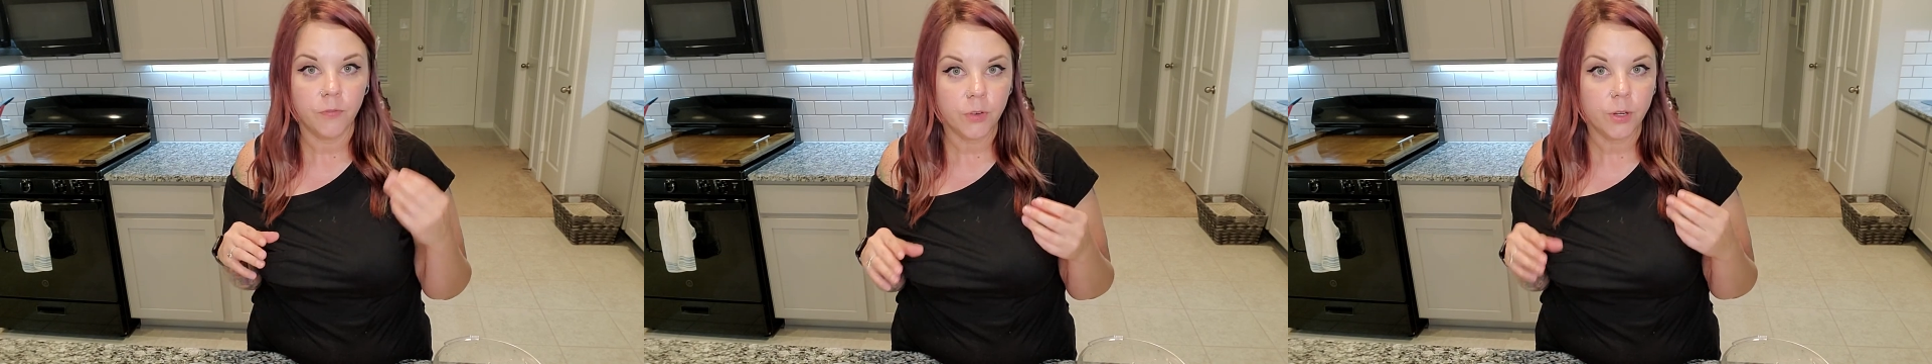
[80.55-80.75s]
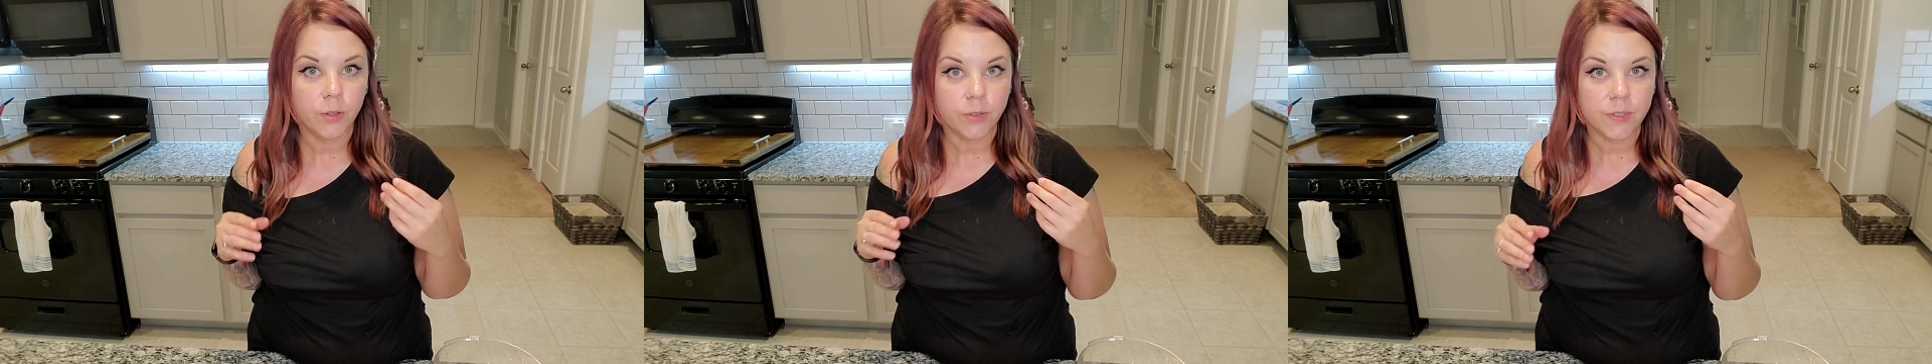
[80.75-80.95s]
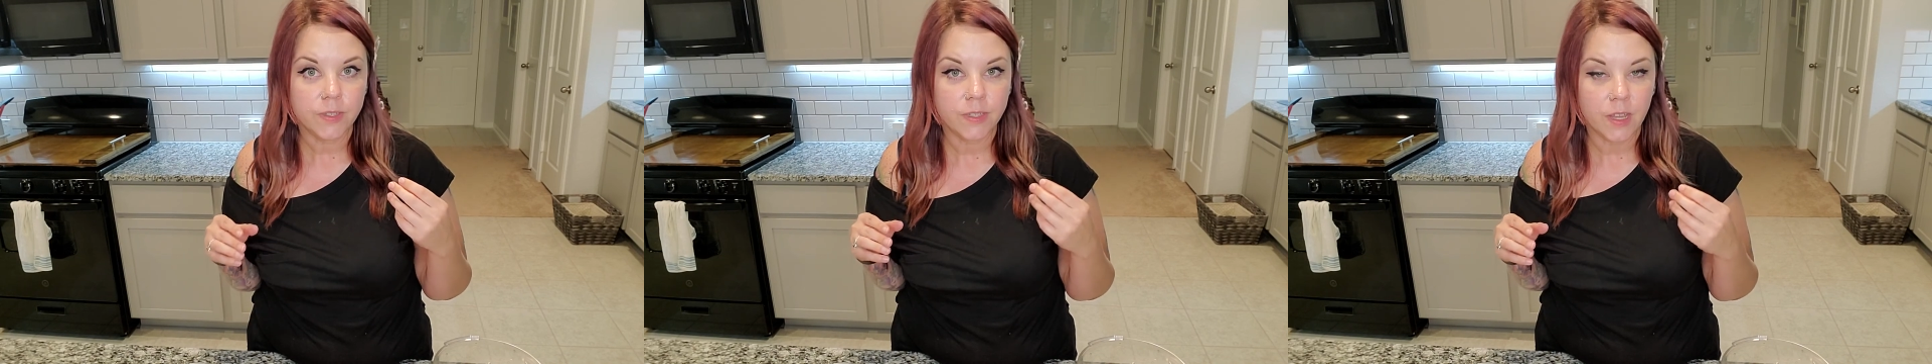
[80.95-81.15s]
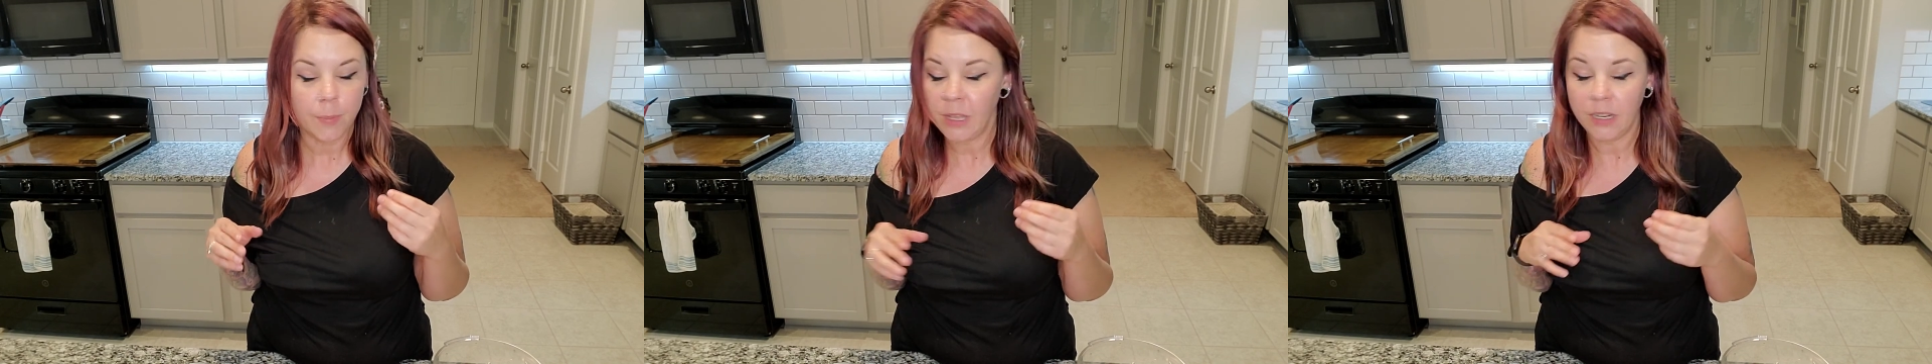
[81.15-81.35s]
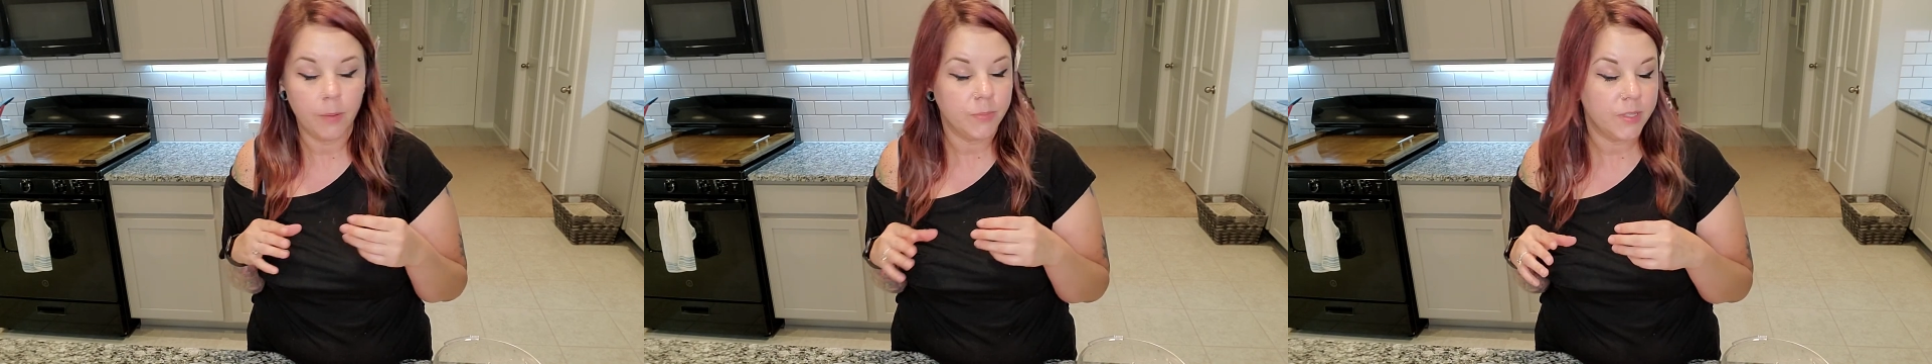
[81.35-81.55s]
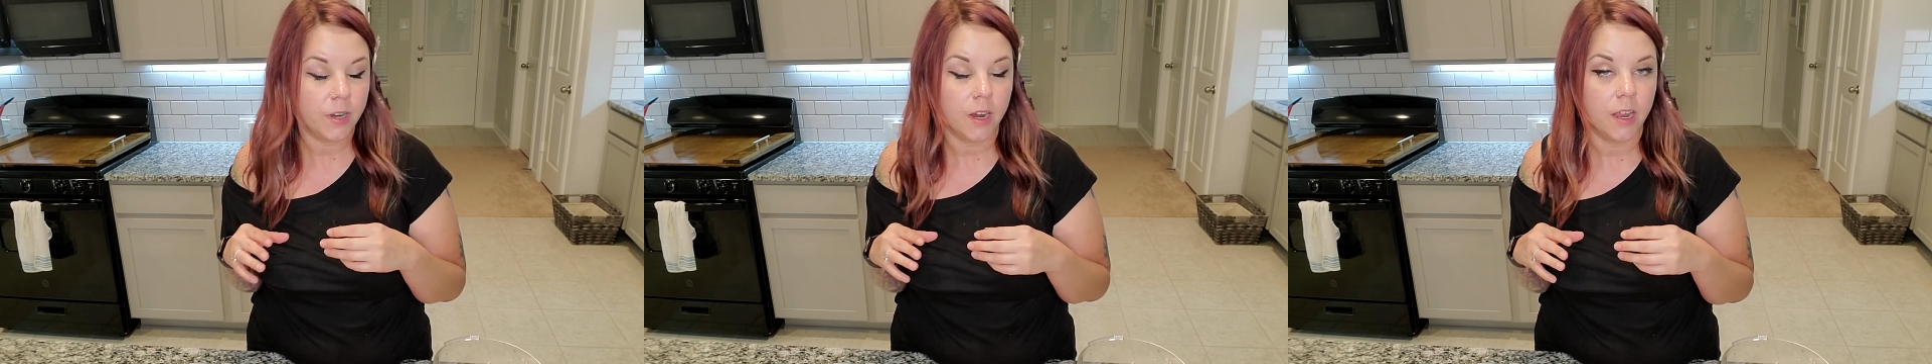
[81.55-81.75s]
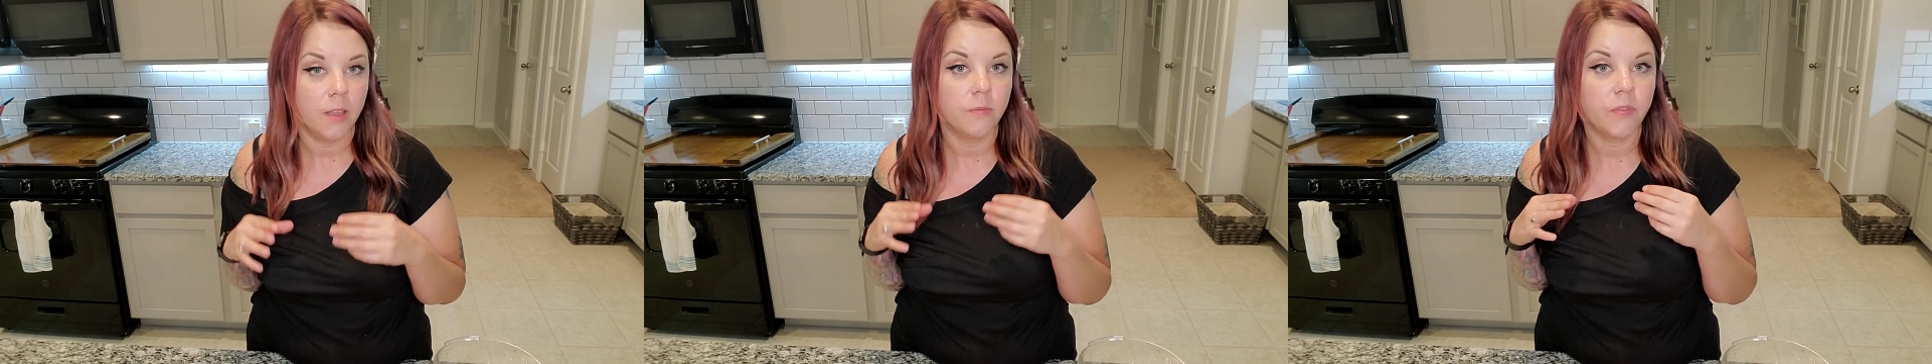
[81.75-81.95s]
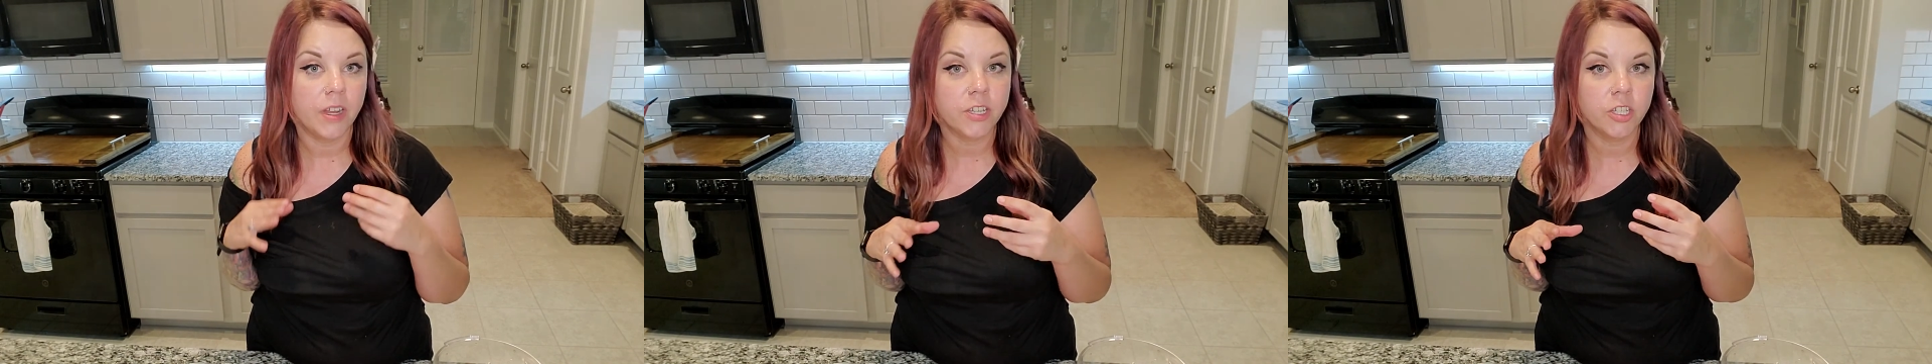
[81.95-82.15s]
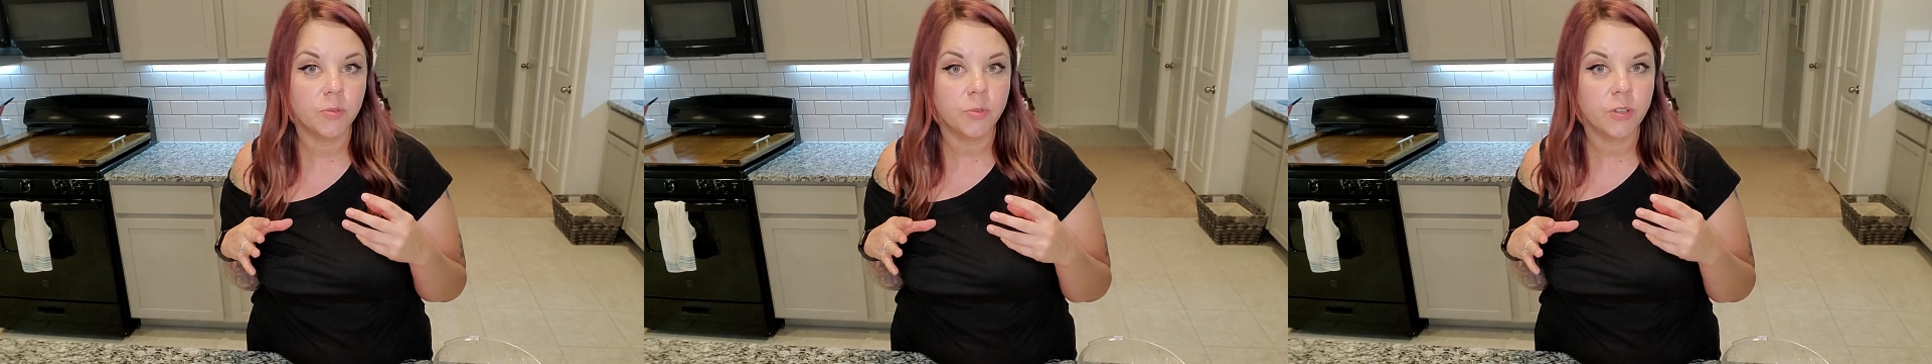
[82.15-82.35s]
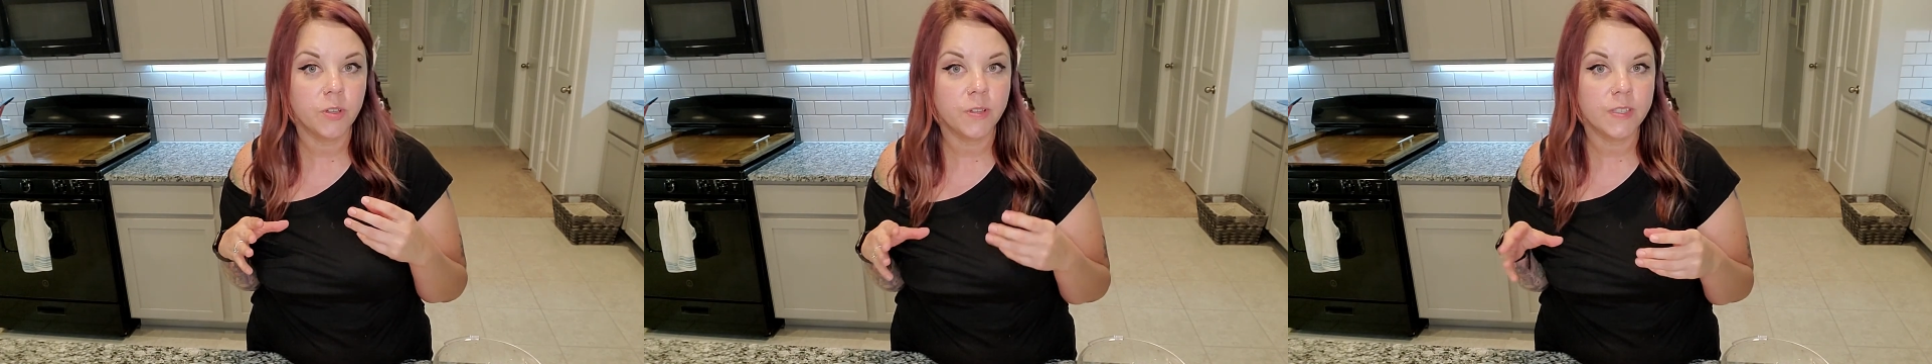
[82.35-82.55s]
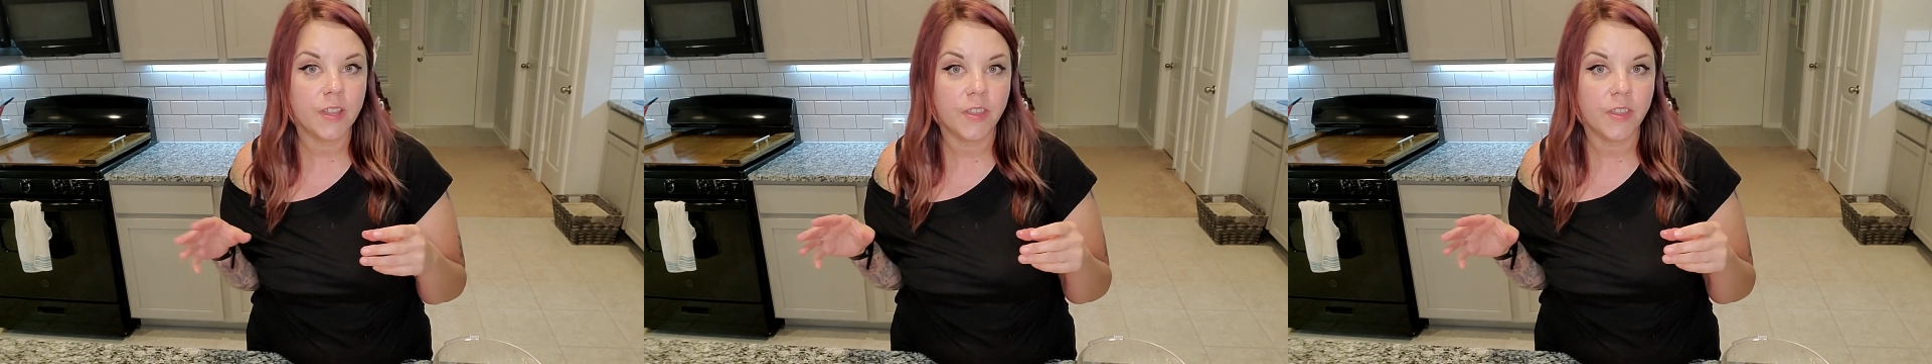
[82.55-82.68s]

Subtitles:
vegetables,